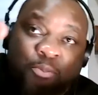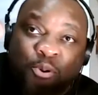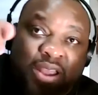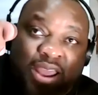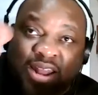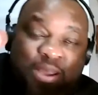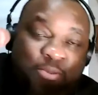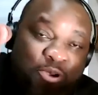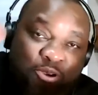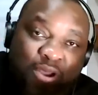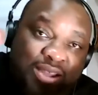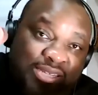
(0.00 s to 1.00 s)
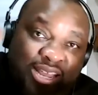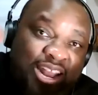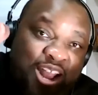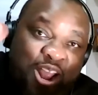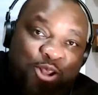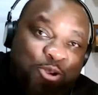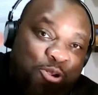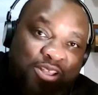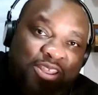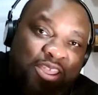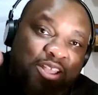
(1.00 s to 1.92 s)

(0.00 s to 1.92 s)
They point at the Democrats saying they not doing anything.